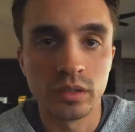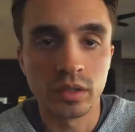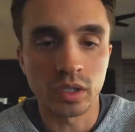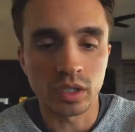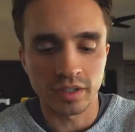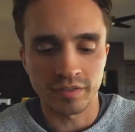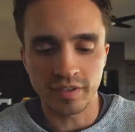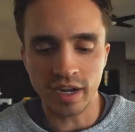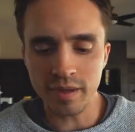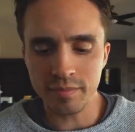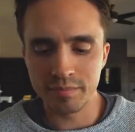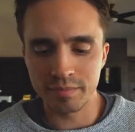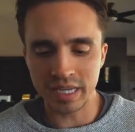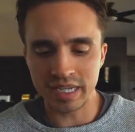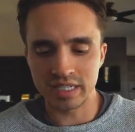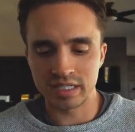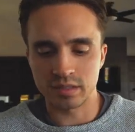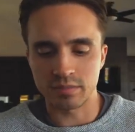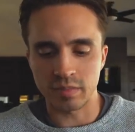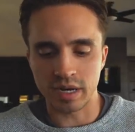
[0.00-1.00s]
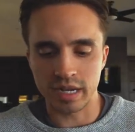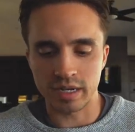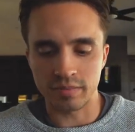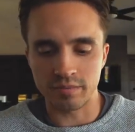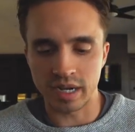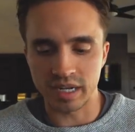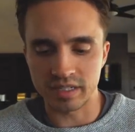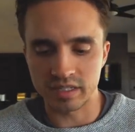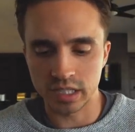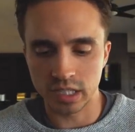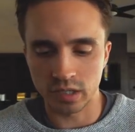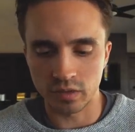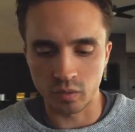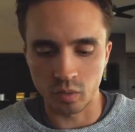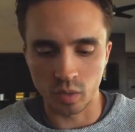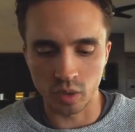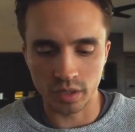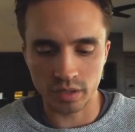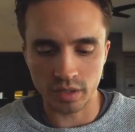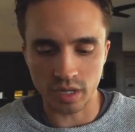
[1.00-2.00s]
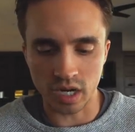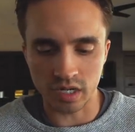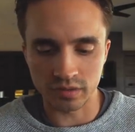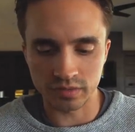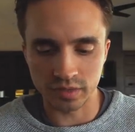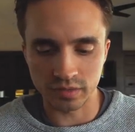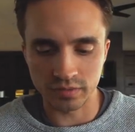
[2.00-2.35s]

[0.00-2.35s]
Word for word: Look, if I based my, my self-worth off